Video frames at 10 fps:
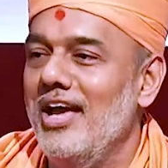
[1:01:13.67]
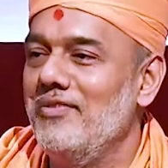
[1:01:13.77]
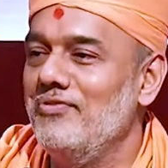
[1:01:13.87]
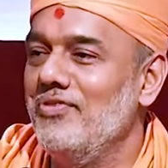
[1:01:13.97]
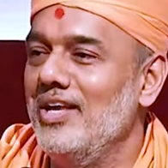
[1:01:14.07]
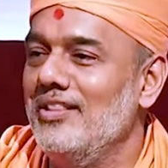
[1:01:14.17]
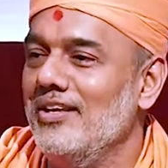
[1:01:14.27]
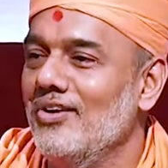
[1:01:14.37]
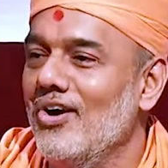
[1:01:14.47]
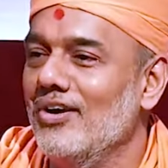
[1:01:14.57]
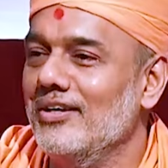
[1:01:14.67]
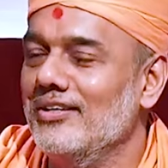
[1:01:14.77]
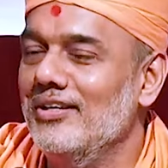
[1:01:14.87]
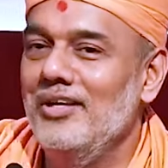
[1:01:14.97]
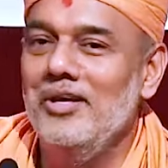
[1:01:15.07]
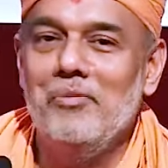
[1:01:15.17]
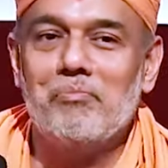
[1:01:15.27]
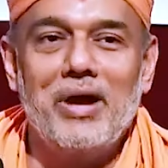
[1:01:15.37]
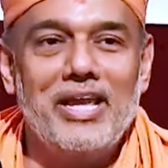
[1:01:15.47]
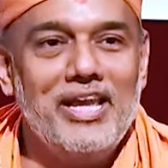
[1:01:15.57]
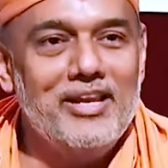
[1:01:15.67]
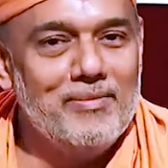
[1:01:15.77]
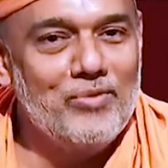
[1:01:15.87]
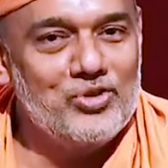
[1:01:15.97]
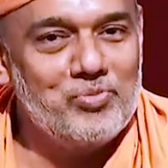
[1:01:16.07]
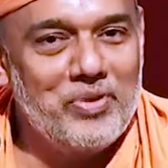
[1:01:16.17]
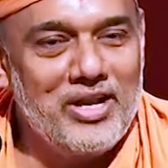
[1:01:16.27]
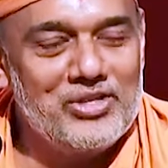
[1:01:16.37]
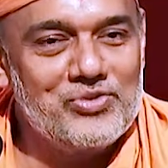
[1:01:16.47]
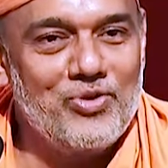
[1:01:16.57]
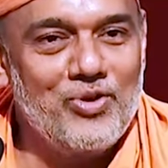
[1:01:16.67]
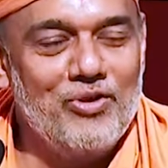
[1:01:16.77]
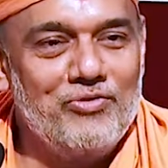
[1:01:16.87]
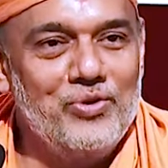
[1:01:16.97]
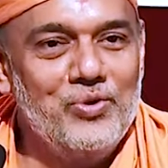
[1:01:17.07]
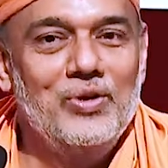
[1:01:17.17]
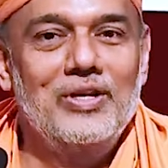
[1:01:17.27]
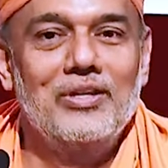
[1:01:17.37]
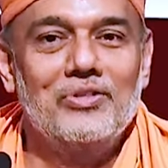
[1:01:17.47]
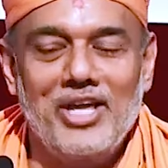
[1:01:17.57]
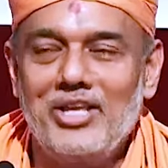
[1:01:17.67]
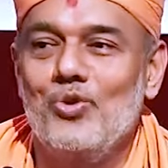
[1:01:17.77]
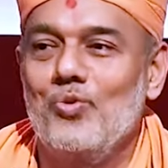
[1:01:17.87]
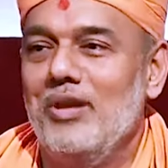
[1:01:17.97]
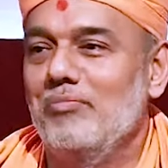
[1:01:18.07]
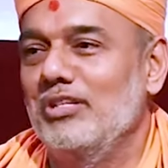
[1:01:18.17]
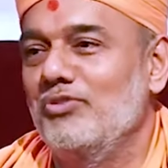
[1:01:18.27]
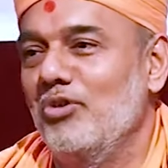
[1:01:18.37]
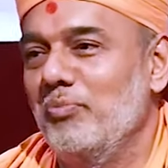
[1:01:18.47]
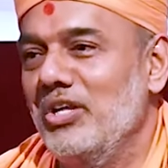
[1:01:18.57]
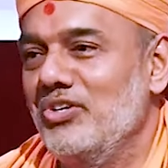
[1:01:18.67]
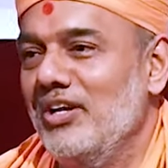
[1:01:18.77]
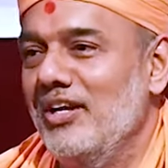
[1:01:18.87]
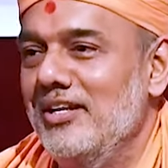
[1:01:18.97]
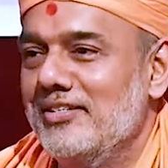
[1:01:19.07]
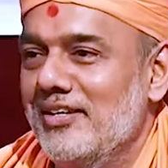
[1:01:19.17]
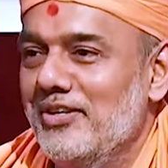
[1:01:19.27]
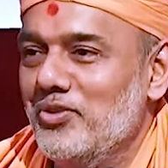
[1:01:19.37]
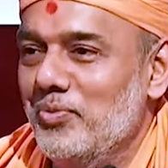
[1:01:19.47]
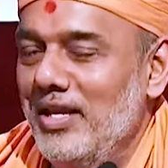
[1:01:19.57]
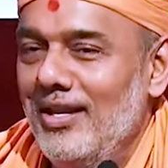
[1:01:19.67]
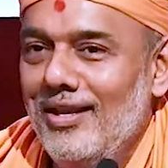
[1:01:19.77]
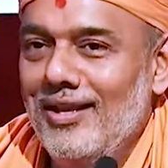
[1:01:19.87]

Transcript: and faith in God. My innermost prayers for all of you. Thank you very much for patiently listening to me.